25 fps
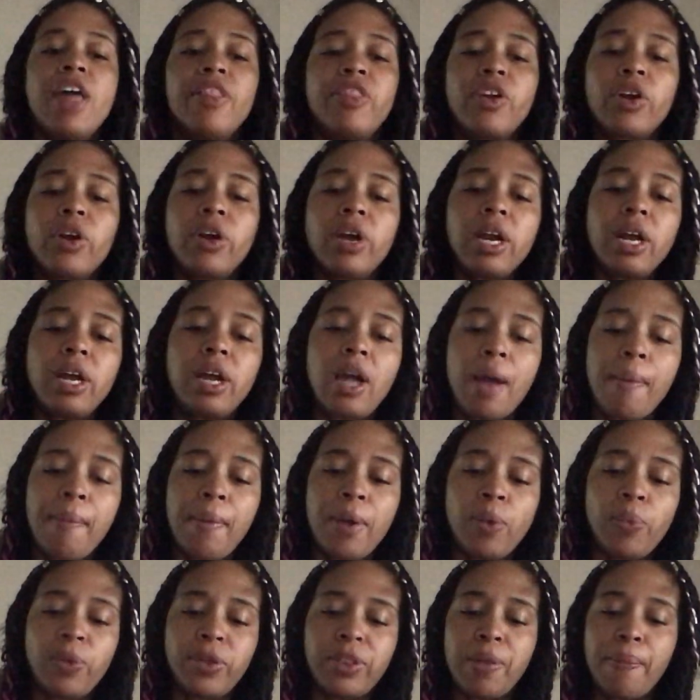They're going to come
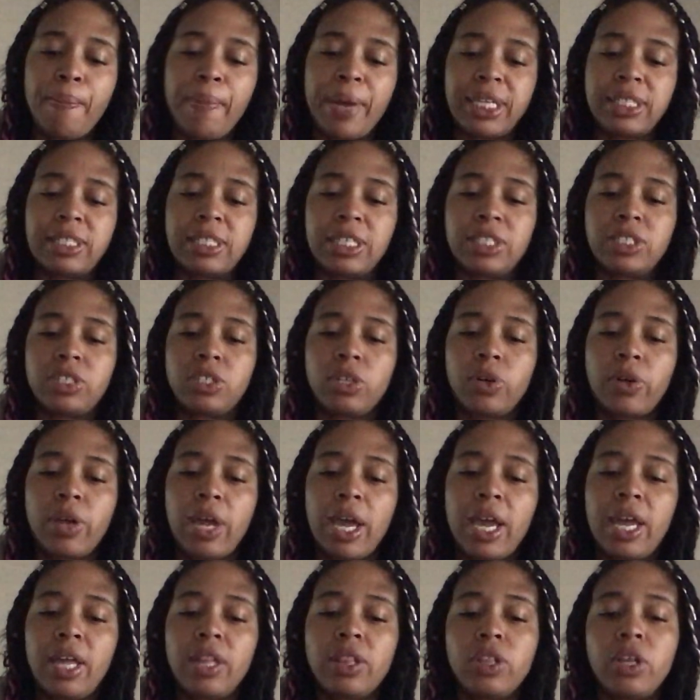in with a message,
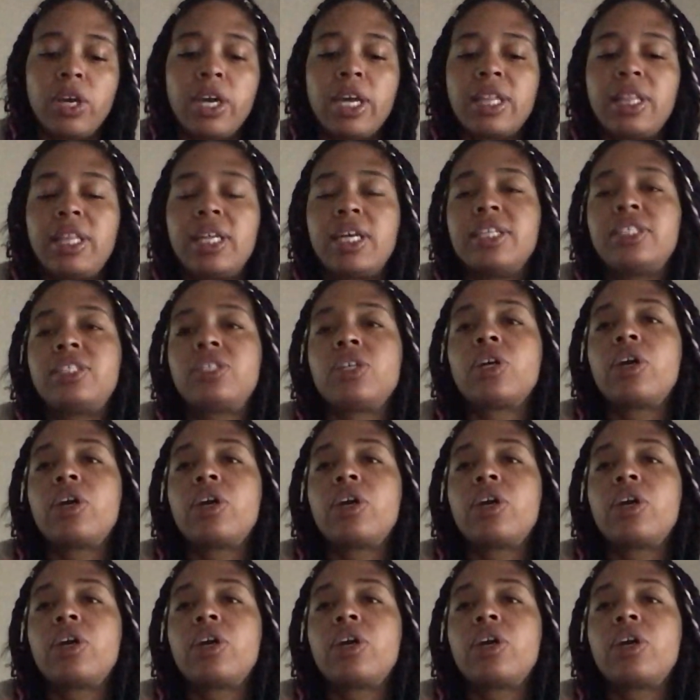okay? Look at this.